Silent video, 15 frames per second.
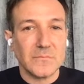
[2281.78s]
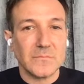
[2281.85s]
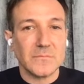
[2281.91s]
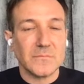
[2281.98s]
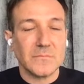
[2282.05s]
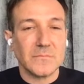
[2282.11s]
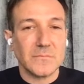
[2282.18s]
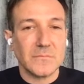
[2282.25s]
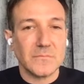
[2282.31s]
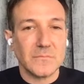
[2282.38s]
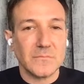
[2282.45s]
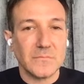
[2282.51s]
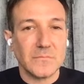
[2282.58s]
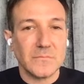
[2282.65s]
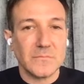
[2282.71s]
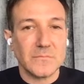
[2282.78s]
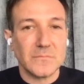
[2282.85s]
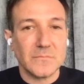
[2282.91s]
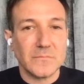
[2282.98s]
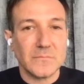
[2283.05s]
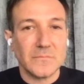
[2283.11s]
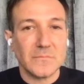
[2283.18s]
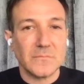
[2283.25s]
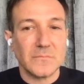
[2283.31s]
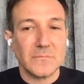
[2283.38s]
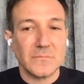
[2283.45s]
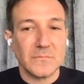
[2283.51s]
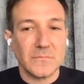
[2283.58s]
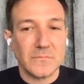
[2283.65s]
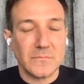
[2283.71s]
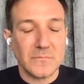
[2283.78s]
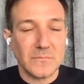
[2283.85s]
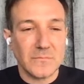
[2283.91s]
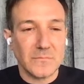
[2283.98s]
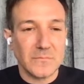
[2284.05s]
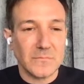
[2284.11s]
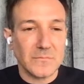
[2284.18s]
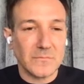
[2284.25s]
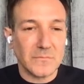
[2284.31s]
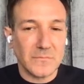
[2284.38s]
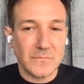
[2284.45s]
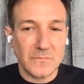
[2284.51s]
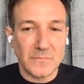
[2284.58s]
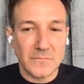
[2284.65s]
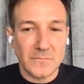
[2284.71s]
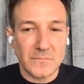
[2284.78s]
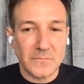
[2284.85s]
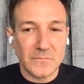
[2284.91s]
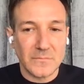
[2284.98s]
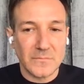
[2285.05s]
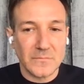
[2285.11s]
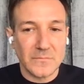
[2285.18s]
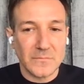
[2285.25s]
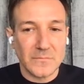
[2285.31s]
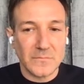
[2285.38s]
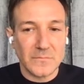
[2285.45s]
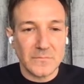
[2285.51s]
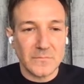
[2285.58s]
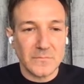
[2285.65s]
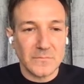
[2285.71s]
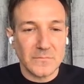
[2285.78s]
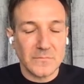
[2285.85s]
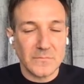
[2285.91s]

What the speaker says: The person shown says nothing.